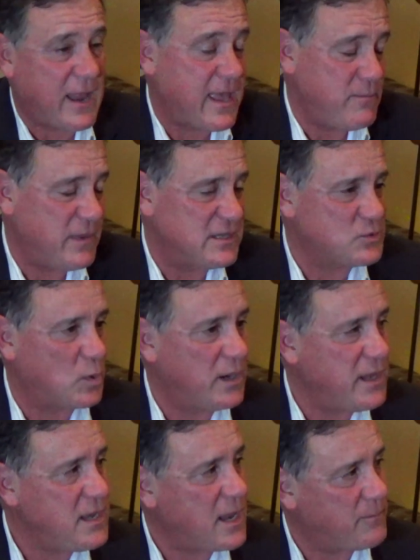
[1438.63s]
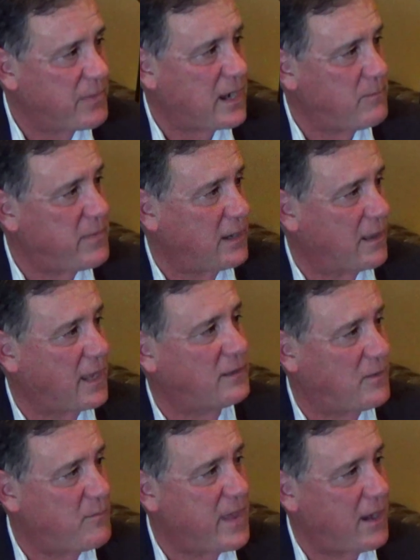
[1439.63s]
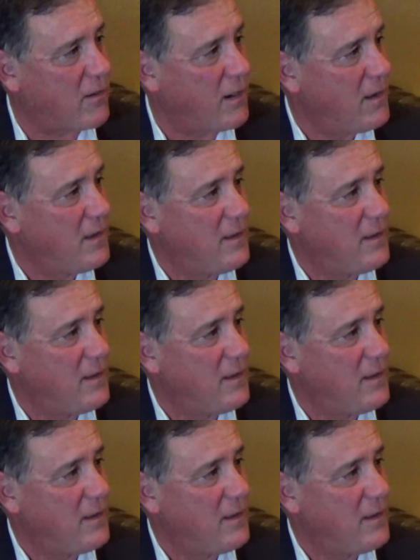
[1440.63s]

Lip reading: I hadn't been sworn in yet, but I had elected mayor